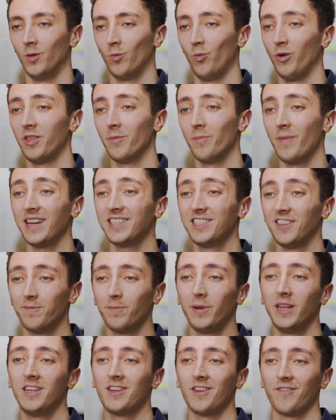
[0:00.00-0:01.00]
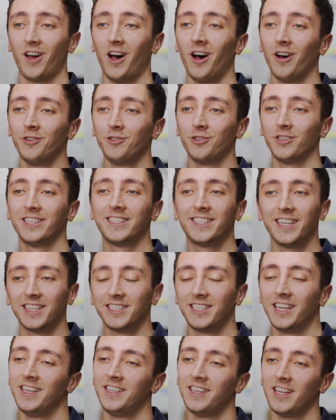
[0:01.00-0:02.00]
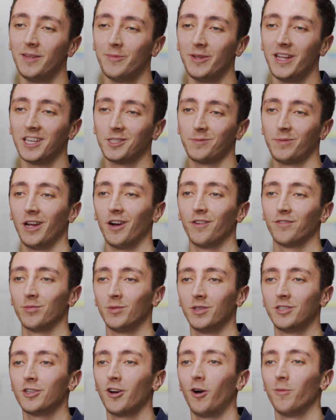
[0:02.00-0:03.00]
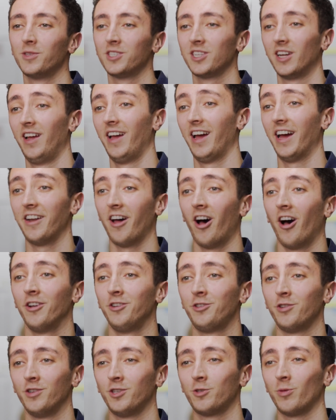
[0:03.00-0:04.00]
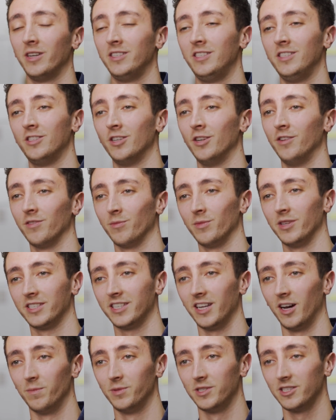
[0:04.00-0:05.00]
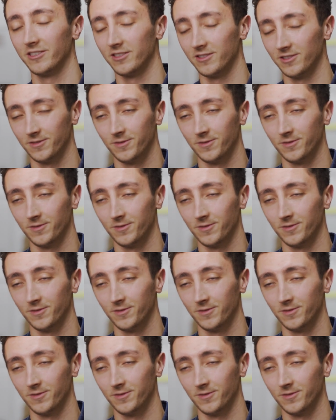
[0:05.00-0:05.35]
With a massive peak of 116 dB SPL from the tops and 122 from the subs.